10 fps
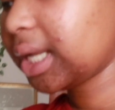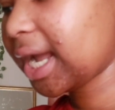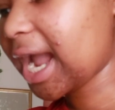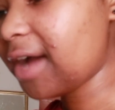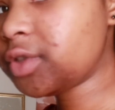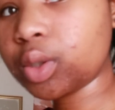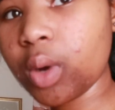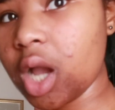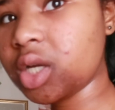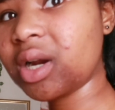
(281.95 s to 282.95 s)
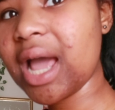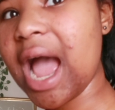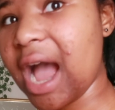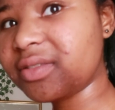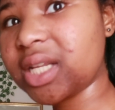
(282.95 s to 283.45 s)
like after a while, you're gonna
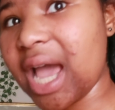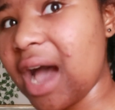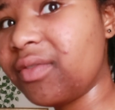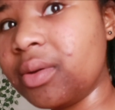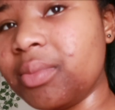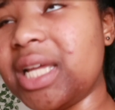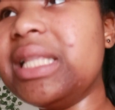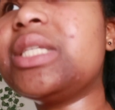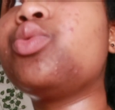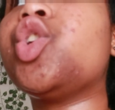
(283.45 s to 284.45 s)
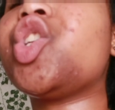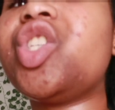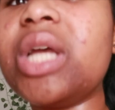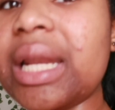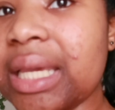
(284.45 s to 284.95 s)
have to have them. Like at least when you're
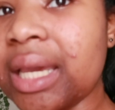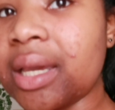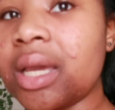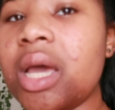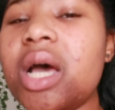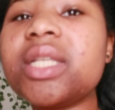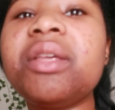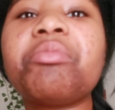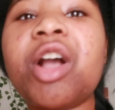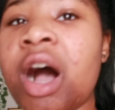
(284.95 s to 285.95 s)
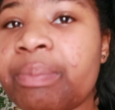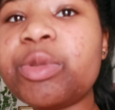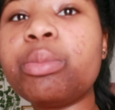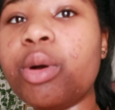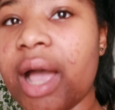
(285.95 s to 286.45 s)
studying, some comfortable